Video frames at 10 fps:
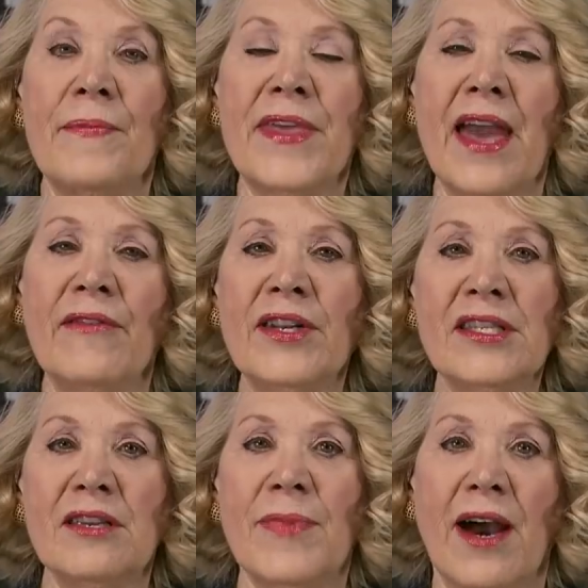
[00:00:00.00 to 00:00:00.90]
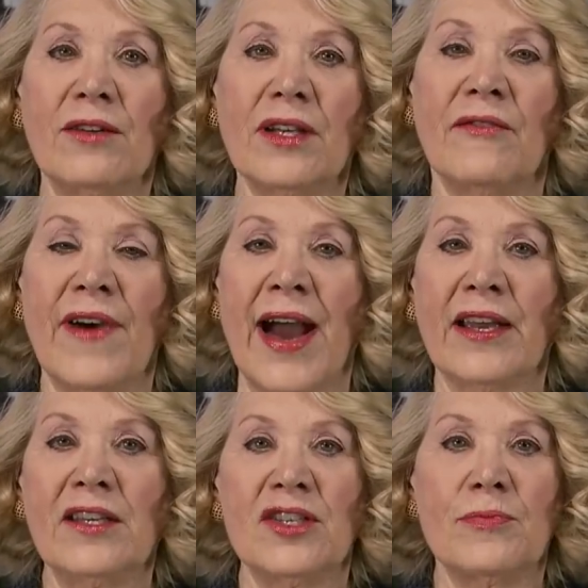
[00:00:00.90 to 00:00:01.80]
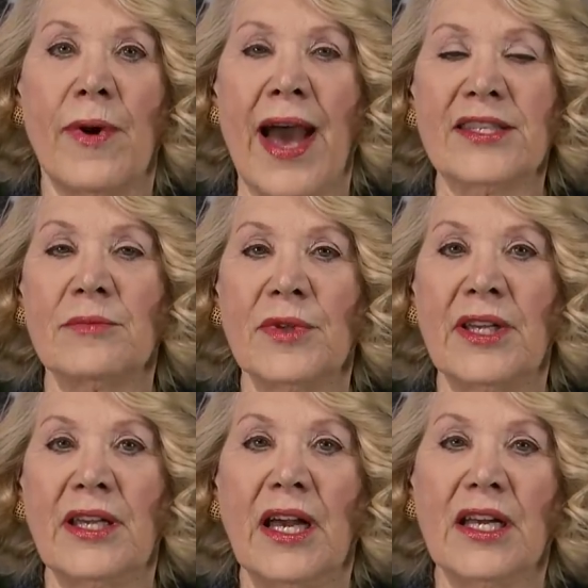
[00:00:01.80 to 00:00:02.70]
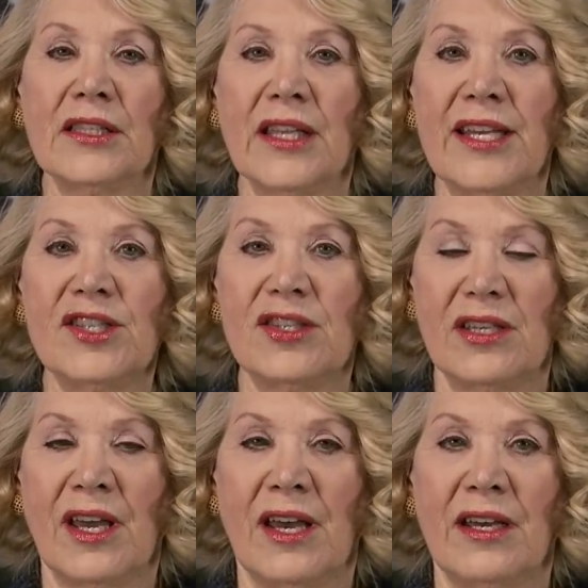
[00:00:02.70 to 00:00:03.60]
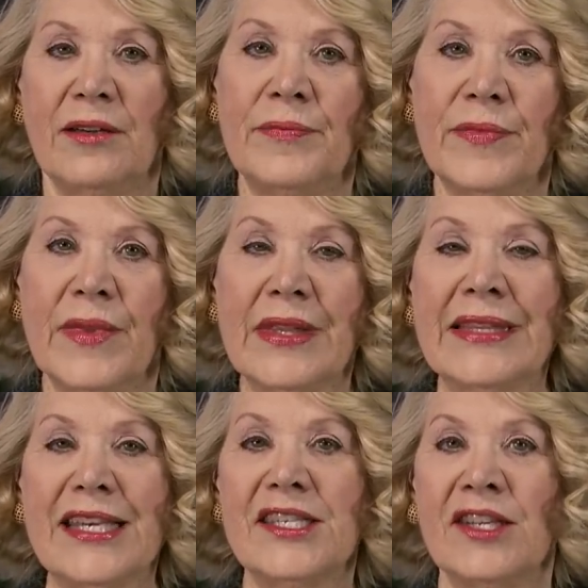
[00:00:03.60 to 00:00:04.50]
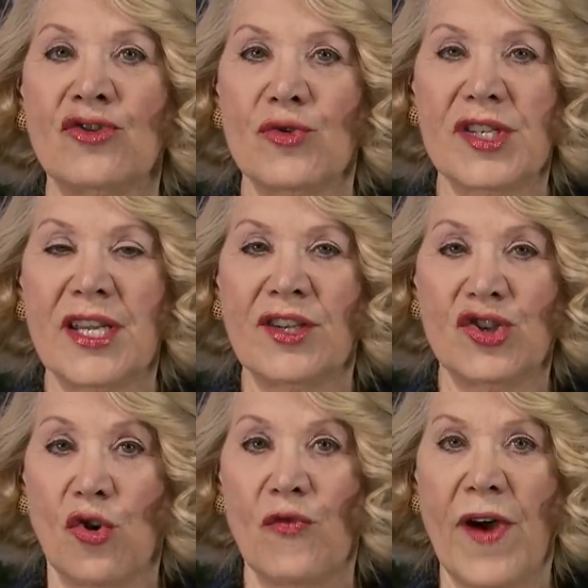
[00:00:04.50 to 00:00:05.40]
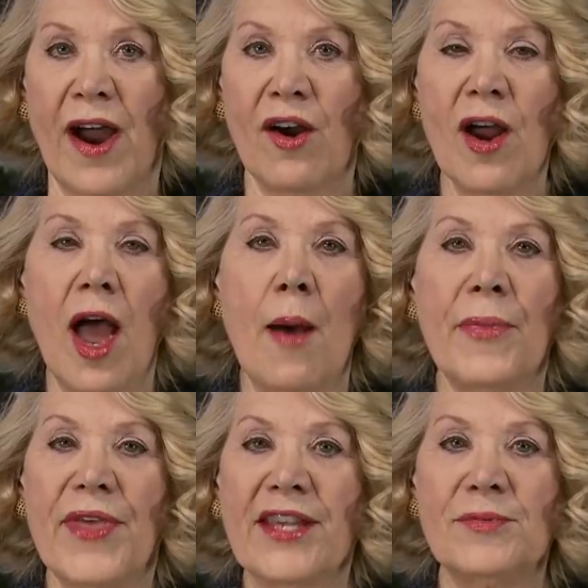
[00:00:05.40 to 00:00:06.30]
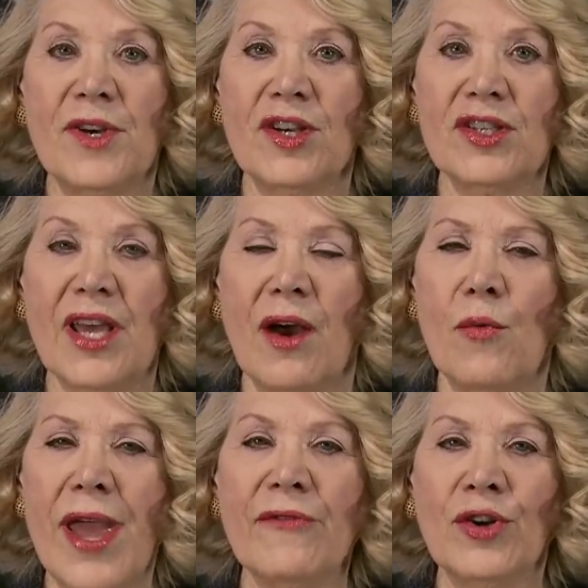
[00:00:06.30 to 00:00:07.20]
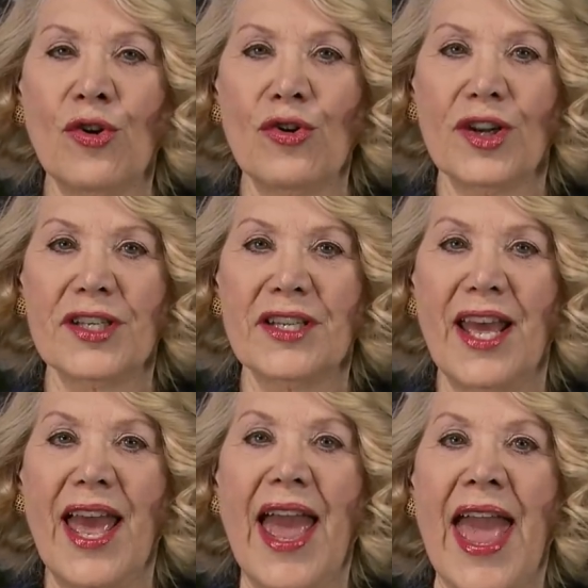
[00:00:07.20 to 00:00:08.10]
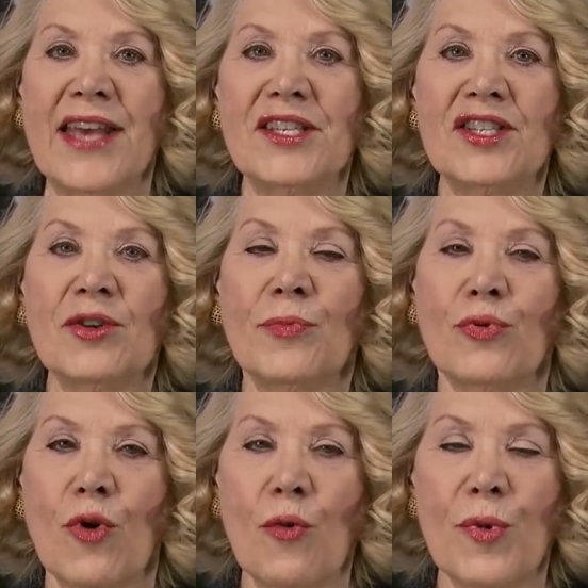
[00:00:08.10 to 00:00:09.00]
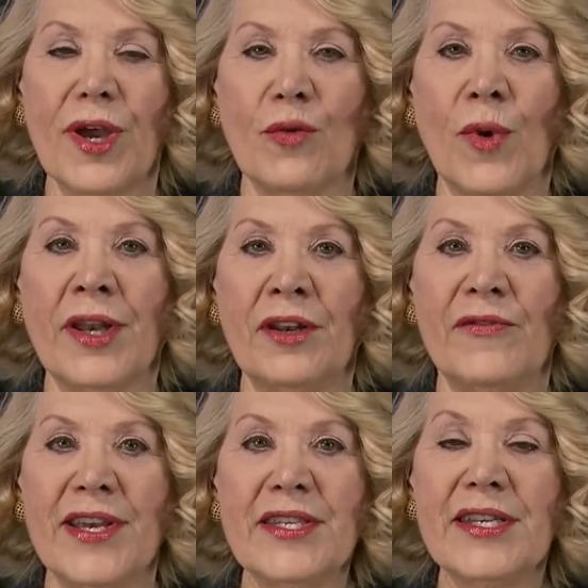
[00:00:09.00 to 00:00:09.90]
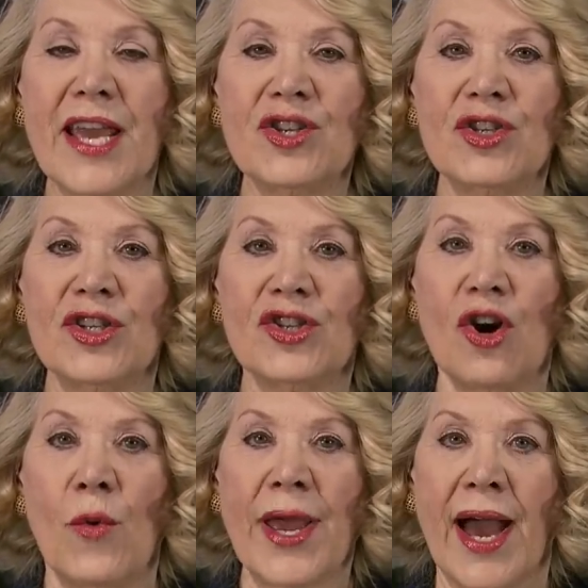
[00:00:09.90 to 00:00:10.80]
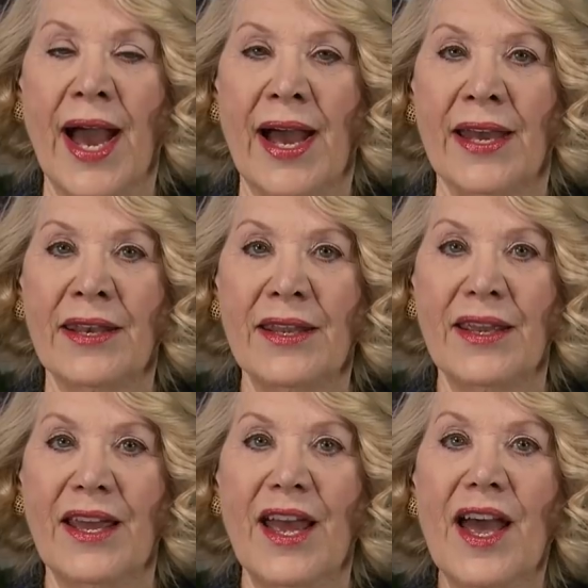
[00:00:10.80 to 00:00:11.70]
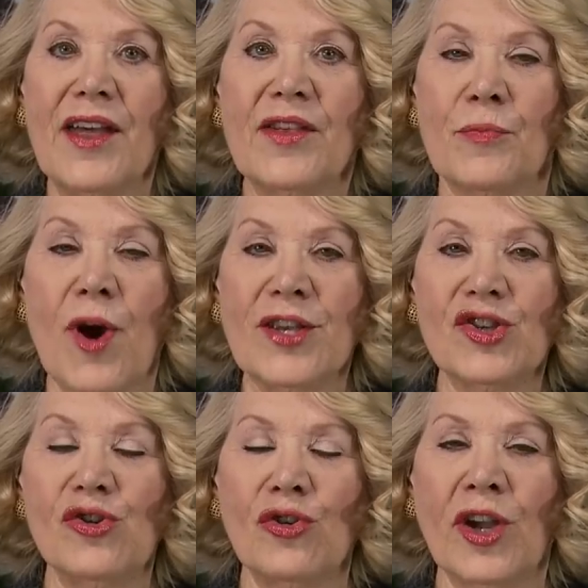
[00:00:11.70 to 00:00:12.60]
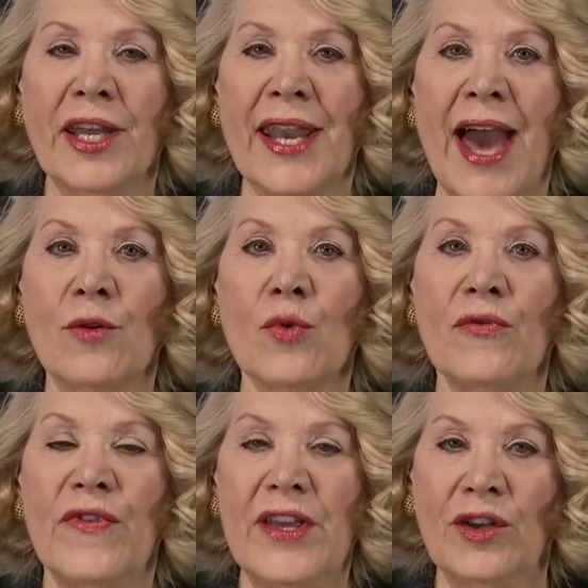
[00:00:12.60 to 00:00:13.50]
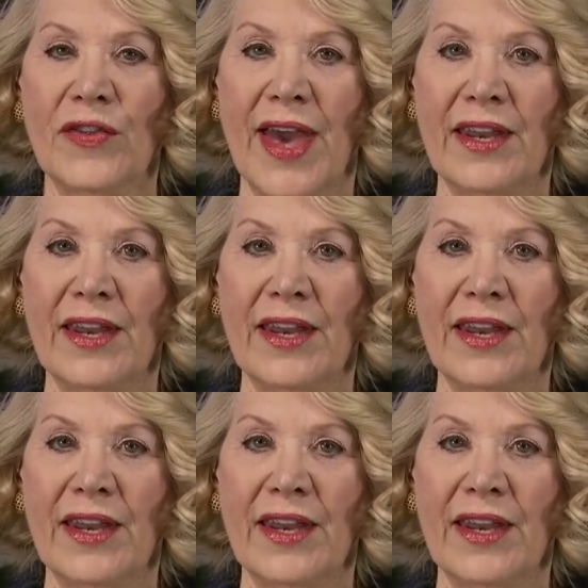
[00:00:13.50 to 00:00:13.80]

the evidence about Ivanka is possibly less. Um, less interesting so far, but that's because we haven't heard it, as is appropriate when an investigation is going on. The prosecutor cannot reveal that